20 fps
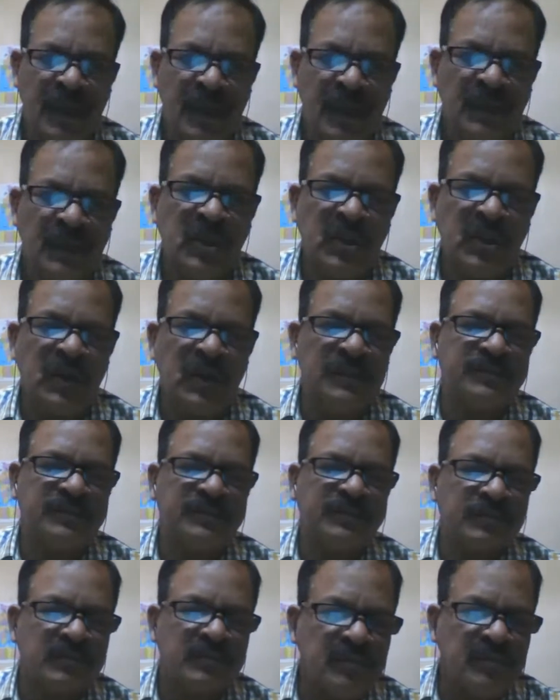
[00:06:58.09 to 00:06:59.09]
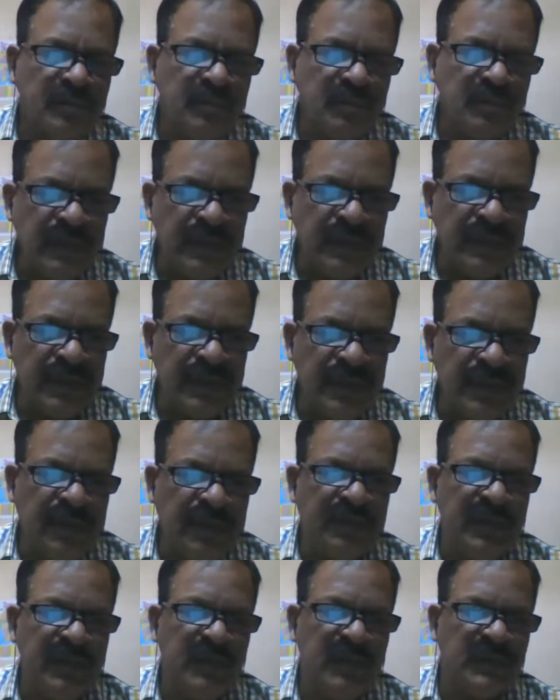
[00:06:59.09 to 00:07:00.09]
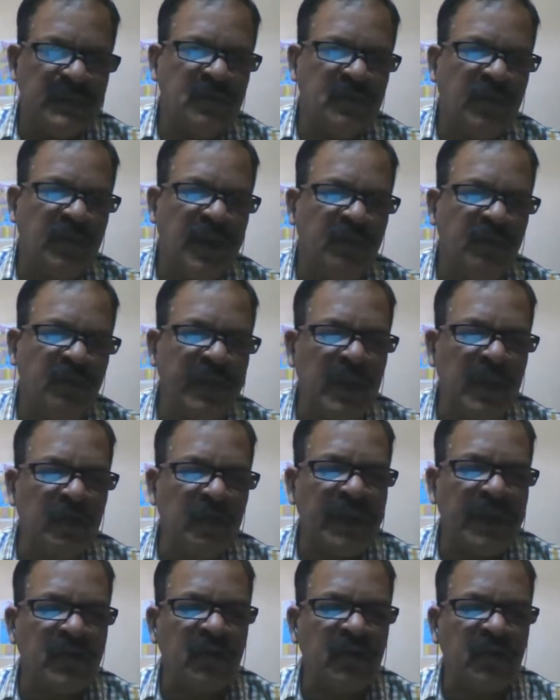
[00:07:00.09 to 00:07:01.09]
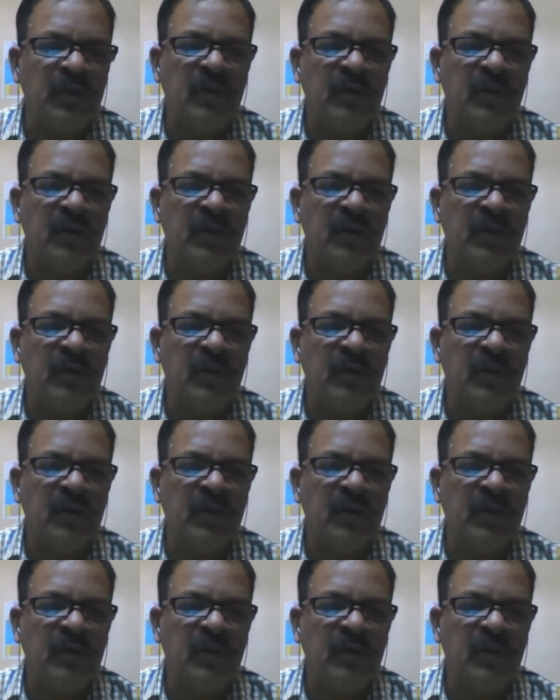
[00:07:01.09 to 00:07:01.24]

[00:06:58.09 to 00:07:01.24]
So anyway, so when we are going to